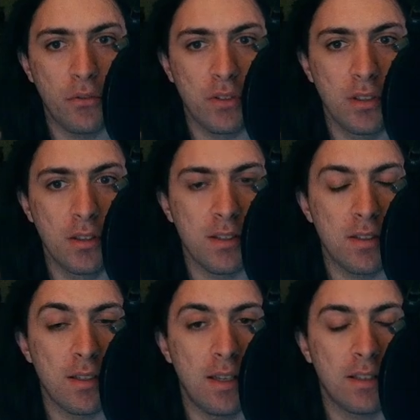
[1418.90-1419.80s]
the
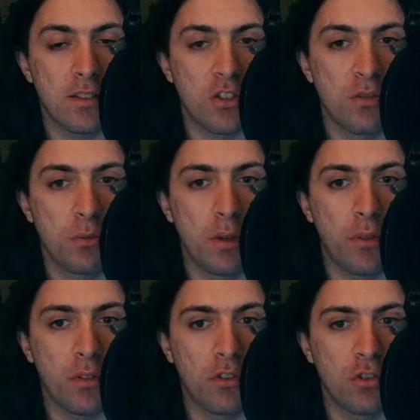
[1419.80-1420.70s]
selection
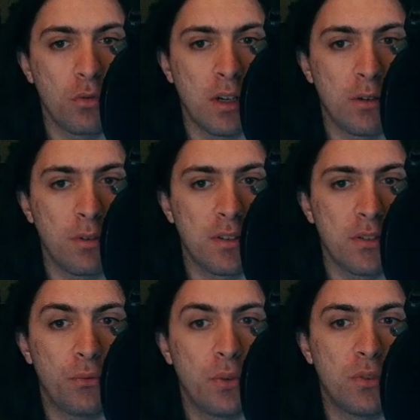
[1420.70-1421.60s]
with
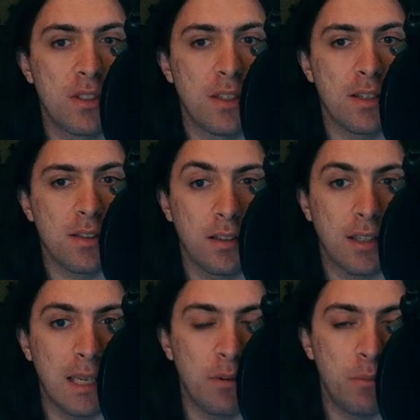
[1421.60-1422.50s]
256
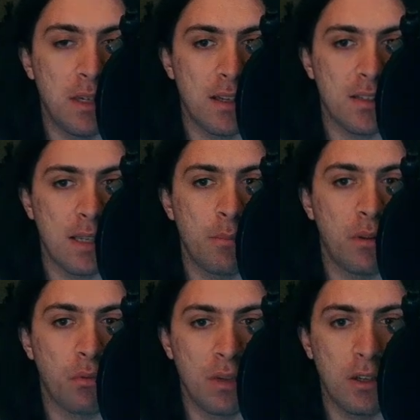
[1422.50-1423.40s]
kbps
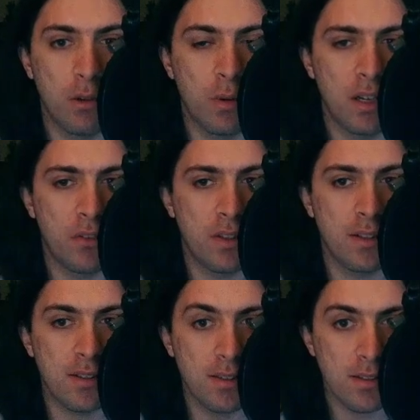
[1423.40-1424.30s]
MP3 or whatever
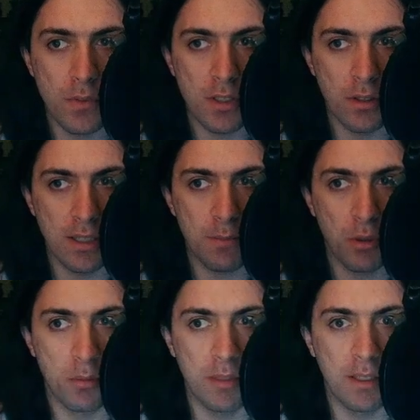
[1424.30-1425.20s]
this is. So that's
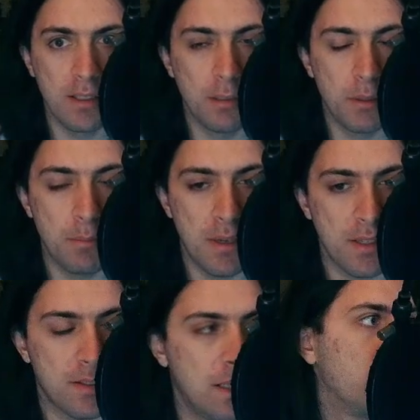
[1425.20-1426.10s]
probably a little bit messed up.